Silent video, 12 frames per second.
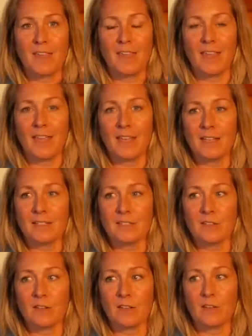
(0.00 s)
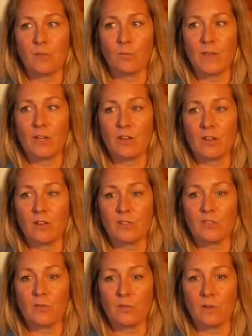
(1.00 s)
And we could
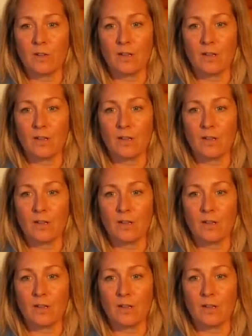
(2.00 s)
also,